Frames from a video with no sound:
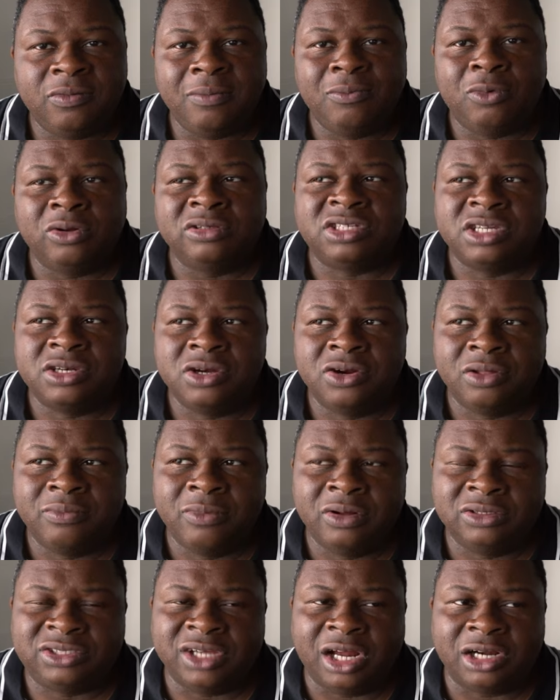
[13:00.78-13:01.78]
It's a bit more tender than
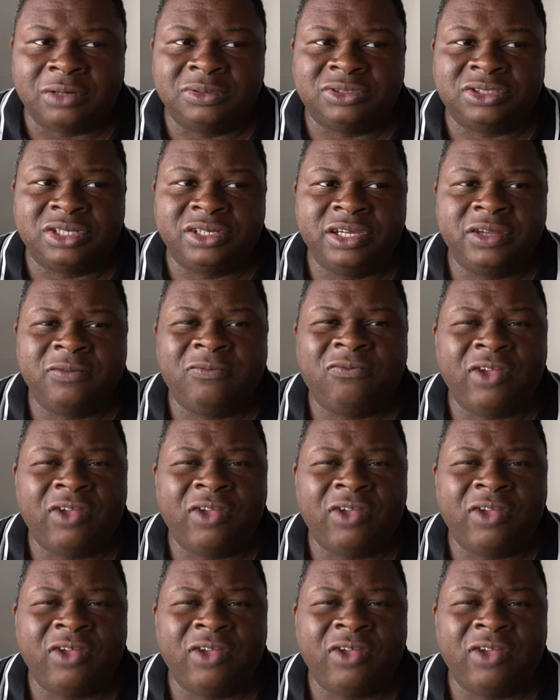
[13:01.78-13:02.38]
most octopus I get.